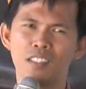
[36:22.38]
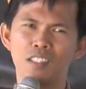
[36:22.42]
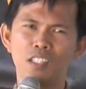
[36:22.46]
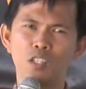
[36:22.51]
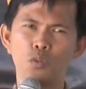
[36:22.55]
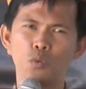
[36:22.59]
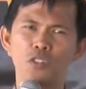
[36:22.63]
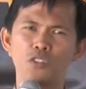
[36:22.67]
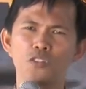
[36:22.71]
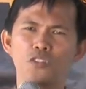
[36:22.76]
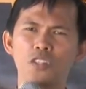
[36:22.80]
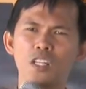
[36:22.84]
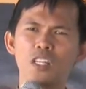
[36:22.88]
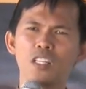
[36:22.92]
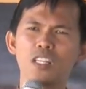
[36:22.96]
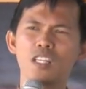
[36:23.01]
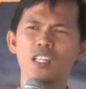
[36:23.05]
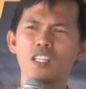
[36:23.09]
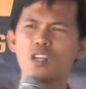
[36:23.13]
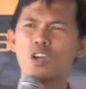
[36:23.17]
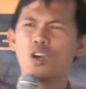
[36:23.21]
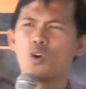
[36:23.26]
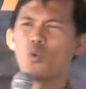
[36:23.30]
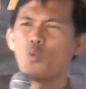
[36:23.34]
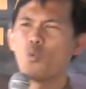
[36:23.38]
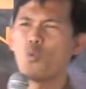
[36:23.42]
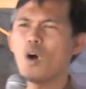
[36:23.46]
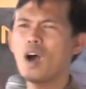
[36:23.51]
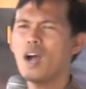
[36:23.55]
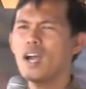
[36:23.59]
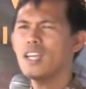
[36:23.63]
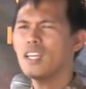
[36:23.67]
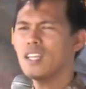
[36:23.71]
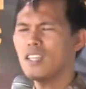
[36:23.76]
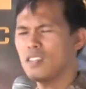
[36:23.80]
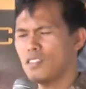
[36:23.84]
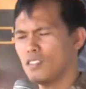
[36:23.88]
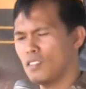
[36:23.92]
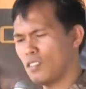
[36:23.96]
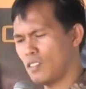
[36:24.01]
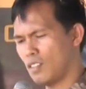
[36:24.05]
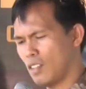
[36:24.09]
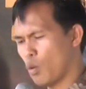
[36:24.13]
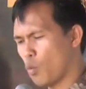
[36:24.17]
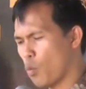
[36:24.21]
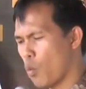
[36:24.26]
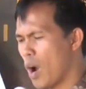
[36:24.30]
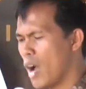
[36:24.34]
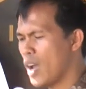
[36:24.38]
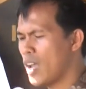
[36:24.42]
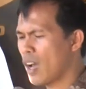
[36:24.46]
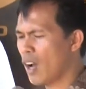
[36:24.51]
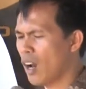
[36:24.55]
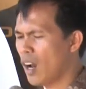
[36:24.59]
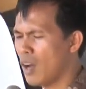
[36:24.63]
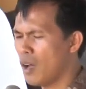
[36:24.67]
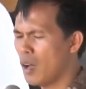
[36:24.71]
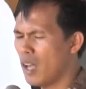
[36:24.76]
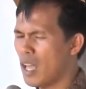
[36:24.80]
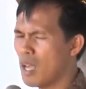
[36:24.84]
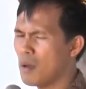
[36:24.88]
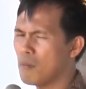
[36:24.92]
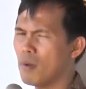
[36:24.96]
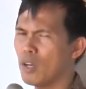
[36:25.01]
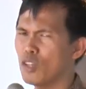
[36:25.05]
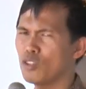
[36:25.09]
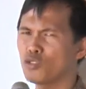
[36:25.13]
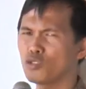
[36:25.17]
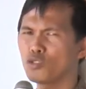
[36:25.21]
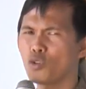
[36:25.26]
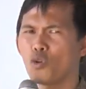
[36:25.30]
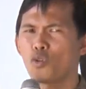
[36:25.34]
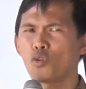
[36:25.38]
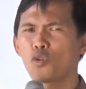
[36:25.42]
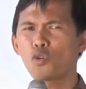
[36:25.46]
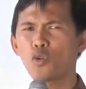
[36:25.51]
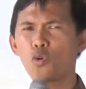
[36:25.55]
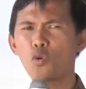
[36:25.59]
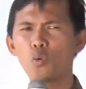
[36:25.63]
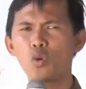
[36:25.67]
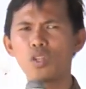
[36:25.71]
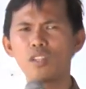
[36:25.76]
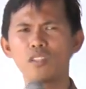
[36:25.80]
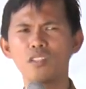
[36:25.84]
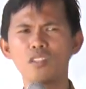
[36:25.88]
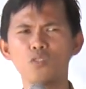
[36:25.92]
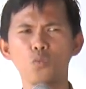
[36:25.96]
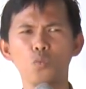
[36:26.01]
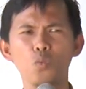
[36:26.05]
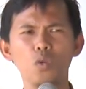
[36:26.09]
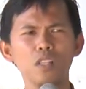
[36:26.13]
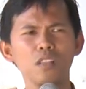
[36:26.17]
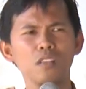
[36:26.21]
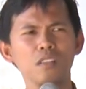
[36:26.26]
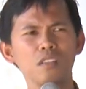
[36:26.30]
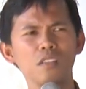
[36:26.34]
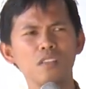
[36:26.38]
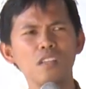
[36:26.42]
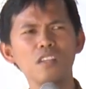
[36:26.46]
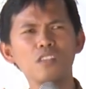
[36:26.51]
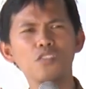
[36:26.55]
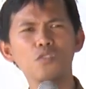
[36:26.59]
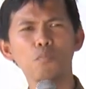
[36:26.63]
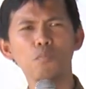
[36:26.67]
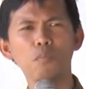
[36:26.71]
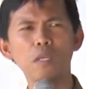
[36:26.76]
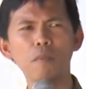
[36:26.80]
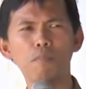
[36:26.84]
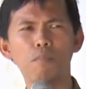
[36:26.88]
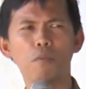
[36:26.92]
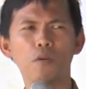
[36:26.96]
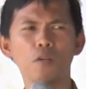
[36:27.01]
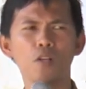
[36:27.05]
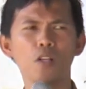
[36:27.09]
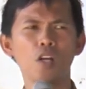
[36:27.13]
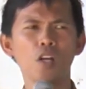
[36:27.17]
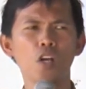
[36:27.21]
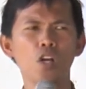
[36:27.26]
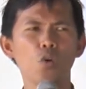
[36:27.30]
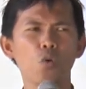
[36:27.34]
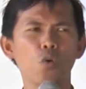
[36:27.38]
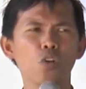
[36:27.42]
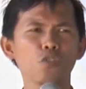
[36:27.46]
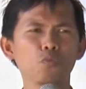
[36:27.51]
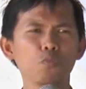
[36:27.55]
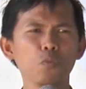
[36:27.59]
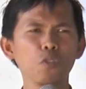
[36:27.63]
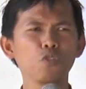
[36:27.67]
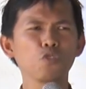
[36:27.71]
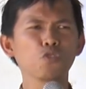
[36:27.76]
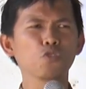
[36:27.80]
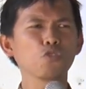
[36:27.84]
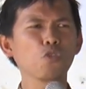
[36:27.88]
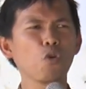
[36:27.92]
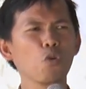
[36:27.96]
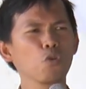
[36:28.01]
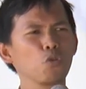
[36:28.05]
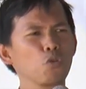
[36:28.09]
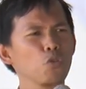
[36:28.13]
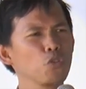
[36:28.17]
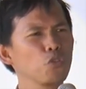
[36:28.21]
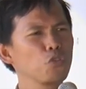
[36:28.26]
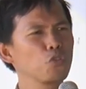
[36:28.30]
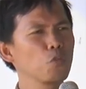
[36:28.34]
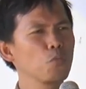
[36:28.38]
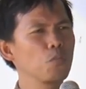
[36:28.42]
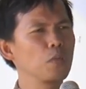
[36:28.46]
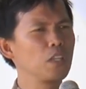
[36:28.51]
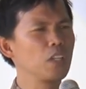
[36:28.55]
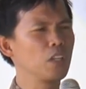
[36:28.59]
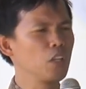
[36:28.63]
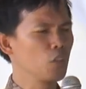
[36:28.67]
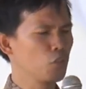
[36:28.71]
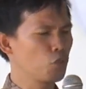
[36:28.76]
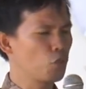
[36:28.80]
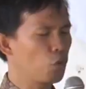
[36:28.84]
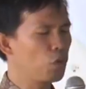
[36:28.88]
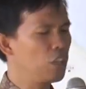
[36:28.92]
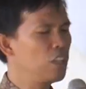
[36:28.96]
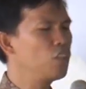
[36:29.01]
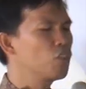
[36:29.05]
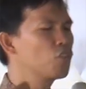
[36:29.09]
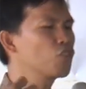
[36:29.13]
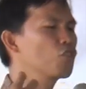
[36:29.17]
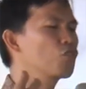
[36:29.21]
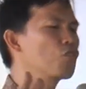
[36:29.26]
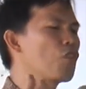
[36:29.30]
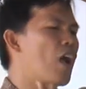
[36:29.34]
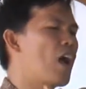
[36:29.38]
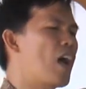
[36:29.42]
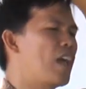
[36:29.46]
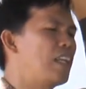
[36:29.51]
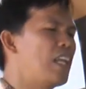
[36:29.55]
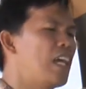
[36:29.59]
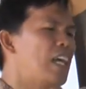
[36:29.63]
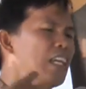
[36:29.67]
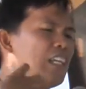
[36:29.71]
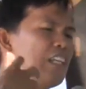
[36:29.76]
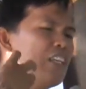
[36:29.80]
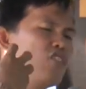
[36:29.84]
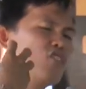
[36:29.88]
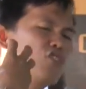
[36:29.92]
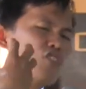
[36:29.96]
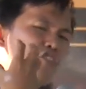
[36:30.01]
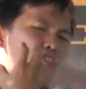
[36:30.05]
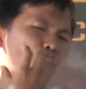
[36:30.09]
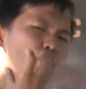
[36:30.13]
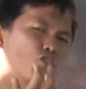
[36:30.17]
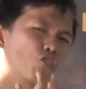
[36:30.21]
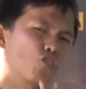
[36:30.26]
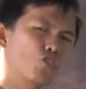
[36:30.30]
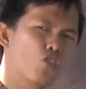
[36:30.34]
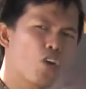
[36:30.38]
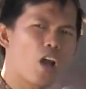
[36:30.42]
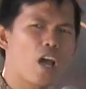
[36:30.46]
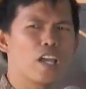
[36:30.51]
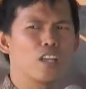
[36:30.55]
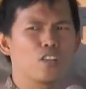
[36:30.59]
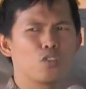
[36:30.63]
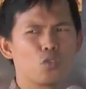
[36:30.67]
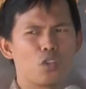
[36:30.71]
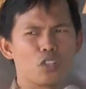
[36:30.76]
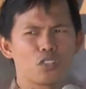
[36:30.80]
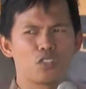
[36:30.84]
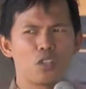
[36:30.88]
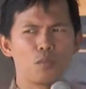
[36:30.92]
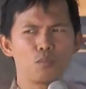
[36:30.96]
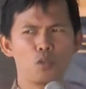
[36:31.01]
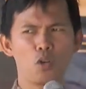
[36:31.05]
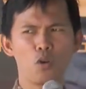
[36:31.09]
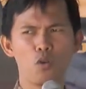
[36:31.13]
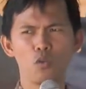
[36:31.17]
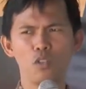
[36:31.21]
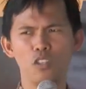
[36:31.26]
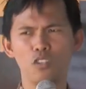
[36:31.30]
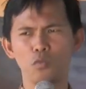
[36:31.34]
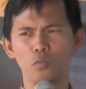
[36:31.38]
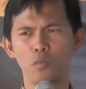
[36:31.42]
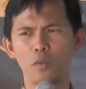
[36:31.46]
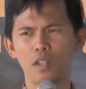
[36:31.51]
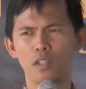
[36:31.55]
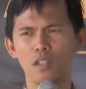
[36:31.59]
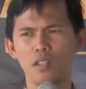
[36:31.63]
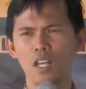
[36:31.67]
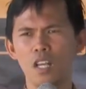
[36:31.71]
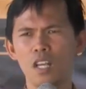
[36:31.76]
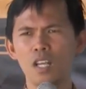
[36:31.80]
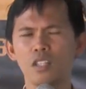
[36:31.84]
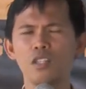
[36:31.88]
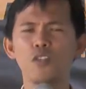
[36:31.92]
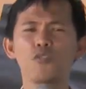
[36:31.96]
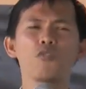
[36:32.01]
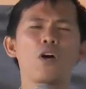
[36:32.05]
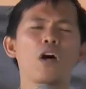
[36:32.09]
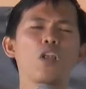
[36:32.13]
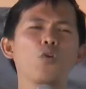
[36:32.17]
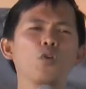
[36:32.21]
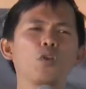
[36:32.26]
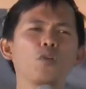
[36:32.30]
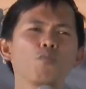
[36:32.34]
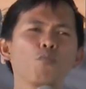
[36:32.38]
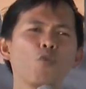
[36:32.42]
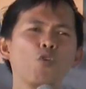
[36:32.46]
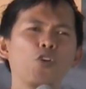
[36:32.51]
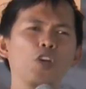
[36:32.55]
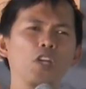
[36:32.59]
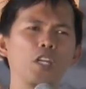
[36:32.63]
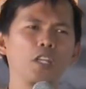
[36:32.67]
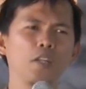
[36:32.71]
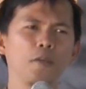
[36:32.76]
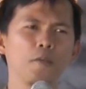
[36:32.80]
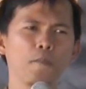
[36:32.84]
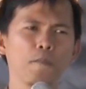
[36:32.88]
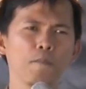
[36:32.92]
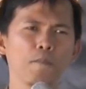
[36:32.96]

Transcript: He was thinking, why is why are, am I so cruel with these people who has been so good to me? So he tried. He just tried to accept the Holy Spirit. The following morning,